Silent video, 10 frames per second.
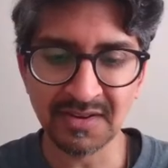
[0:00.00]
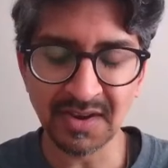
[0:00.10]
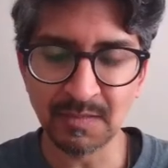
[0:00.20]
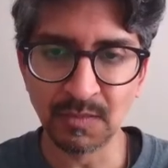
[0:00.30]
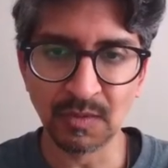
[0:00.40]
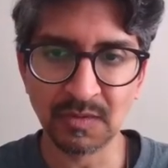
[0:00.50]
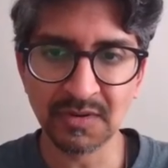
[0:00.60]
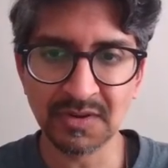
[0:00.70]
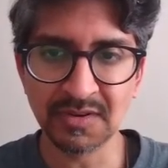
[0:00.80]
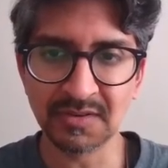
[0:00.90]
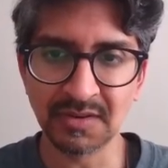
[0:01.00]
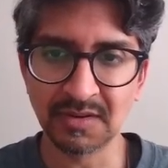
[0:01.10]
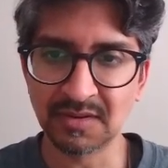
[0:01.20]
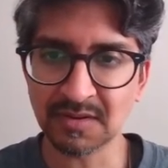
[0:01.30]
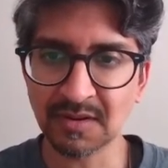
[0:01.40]
Day More is
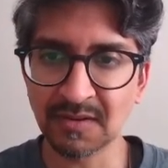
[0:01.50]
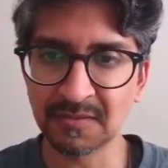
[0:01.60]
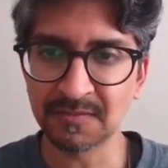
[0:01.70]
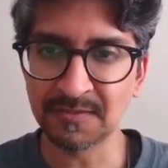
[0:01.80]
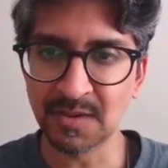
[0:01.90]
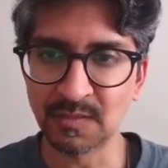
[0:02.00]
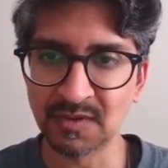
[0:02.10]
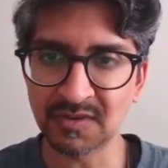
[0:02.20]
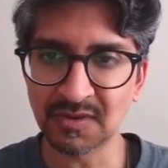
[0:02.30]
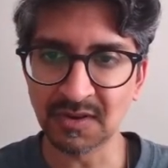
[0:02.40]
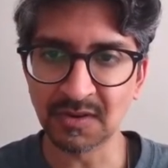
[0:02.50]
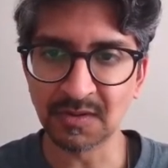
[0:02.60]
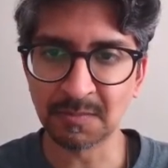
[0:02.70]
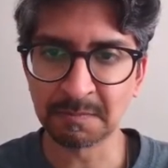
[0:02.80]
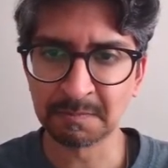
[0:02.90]
a famous
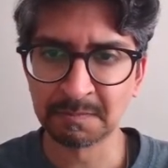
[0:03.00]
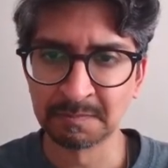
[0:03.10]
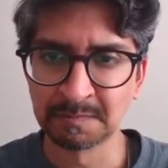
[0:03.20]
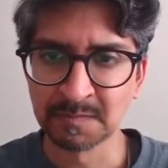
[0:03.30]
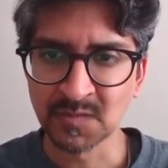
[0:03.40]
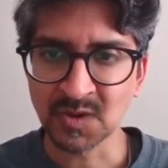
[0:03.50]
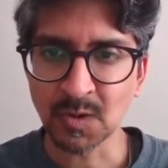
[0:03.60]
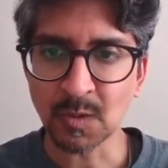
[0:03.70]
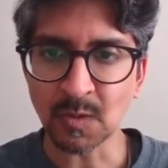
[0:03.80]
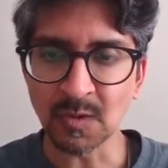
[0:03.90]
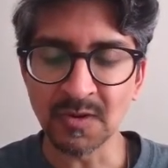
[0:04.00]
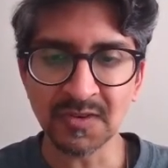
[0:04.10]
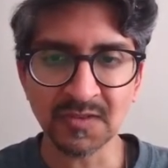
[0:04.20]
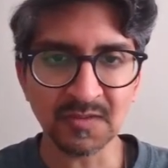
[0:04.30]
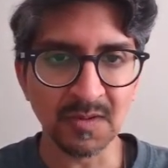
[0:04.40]

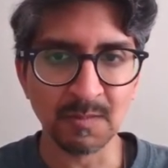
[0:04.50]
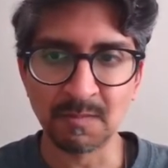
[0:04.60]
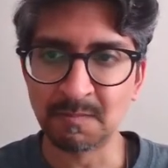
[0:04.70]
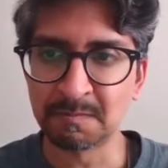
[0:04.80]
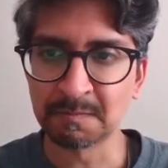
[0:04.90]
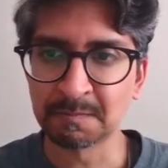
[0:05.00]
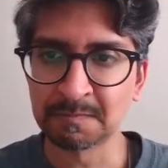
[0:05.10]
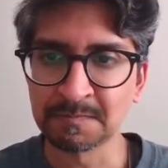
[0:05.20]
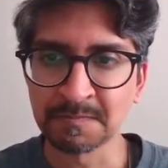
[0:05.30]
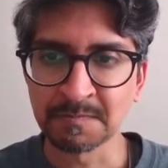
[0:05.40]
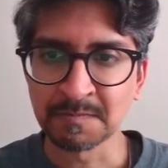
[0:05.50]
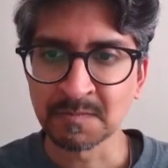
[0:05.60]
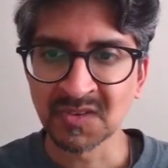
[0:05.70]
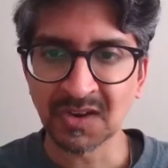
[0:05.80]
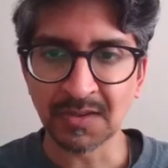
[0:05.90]
chorus from
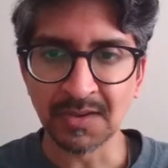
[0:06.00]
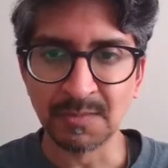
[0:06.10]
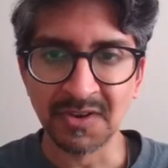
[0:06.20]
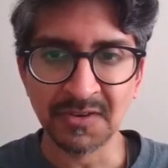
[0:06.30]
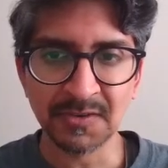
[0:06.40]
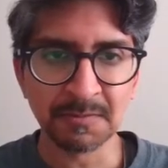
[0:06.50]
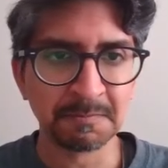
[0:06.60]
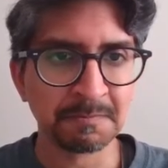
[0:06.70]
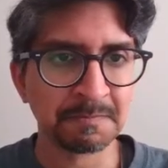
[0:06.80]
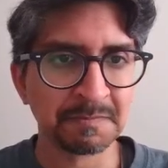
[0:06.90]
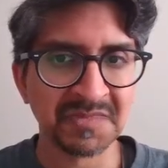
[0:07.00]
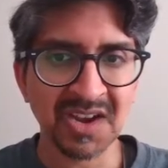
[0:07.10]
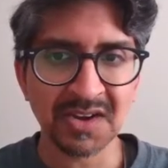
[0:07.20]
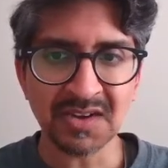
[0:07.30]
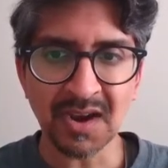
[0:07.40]
Les Mis.
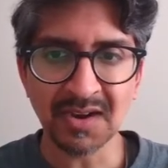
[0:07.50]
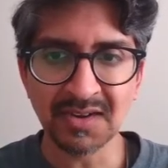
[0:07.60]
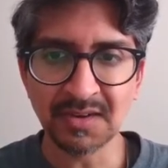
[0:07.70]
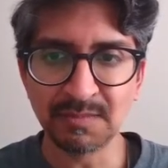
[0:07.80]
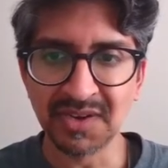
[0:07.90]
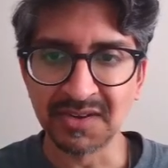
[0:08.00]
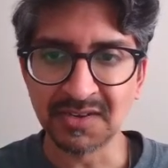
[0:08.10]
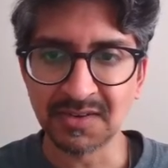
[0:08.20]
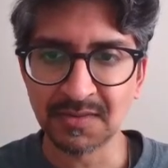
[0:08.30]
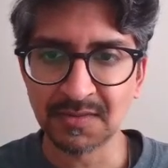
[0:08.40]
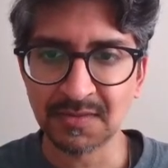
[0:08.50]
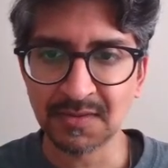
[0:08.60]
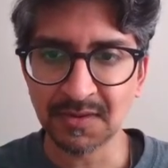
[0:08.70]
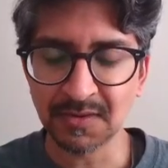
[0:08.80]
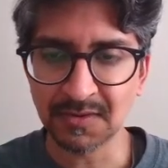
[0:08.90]
Tiny Bit.
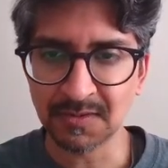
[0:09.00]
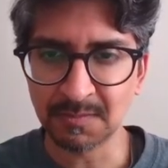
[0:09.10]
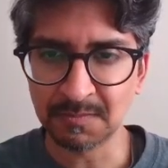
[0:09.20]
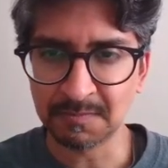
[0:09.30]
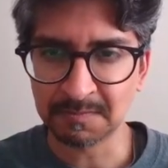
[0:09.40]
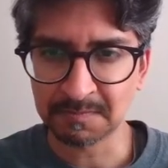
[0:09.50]
Don't